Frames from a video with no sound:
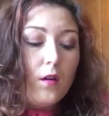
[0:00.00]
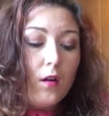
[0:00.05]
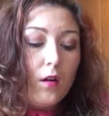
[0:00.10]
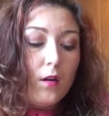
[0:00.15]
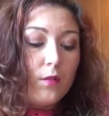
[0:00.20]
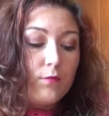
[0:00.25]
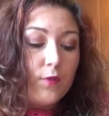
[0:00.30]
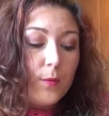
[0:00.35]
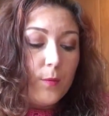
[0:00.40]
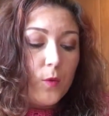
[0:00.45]

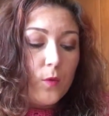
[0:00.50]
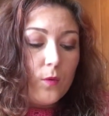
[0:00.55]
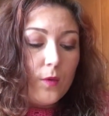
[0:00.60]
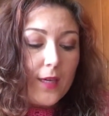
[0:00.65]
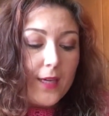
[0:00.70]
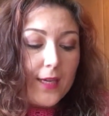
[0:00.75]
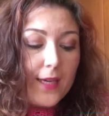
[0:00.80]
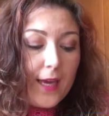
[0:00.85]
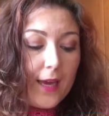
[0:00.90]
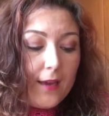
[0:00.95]
are Rimmel
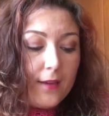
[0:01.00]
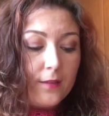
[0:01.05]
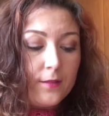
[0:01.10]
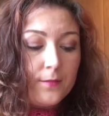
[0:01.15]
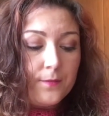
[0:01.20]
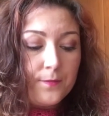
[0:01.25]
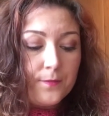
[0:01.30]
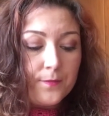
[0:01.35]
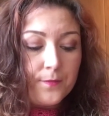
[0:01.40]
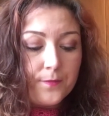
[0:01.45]

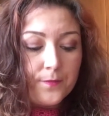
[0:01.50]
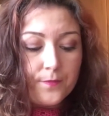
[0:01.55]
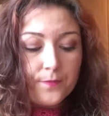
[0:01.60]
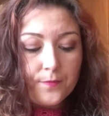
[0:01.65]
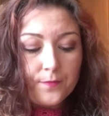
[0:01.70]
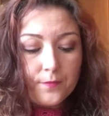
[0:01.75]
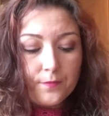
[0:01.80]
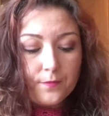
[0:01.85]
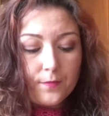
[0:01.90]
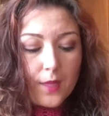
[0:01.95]
again,
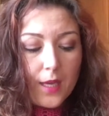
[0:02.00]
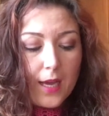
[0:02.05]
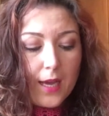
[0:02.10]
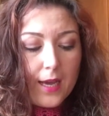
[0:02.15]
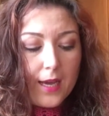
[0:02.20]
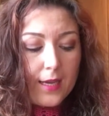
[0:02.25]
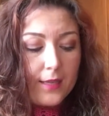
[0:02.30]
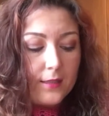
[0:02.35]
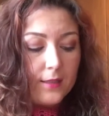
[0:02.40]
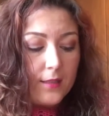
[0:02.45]

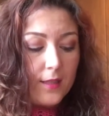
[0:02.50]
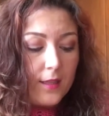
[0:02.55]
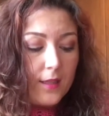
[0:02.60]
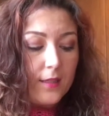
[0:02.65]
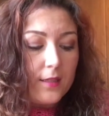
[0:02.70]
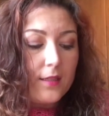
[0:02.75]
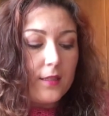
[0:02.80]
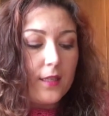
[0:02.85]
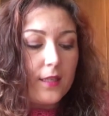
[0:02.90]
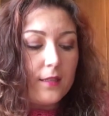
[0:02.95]
and
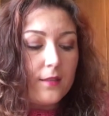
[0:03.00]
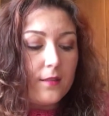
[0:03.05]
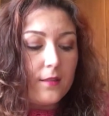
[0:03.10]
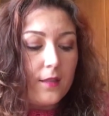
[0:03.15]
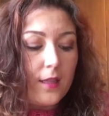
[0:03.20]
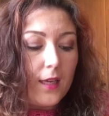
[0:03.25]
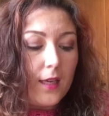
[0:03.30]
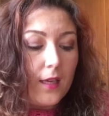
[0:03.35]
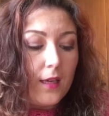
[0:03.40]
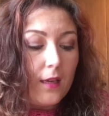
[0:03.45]
this is
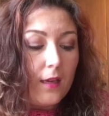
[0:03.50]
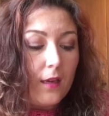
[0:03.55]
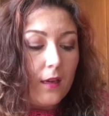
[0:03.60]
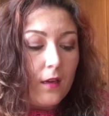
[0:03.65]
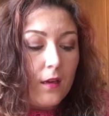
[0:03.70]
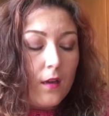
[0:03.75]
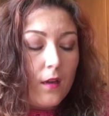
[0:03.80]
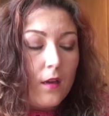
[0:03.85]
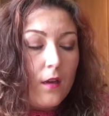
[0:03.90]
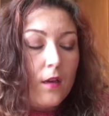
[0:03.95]
the
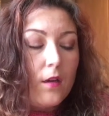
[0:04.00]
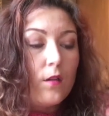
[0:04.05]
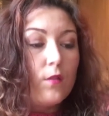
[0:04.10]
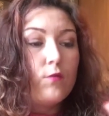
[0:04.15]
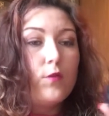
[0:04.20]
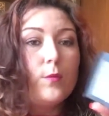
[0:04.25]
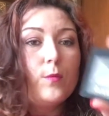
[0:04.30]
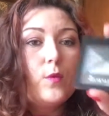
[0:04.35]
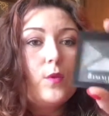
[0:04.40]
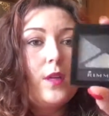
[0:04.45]

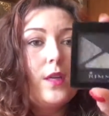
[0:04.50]
Rimmel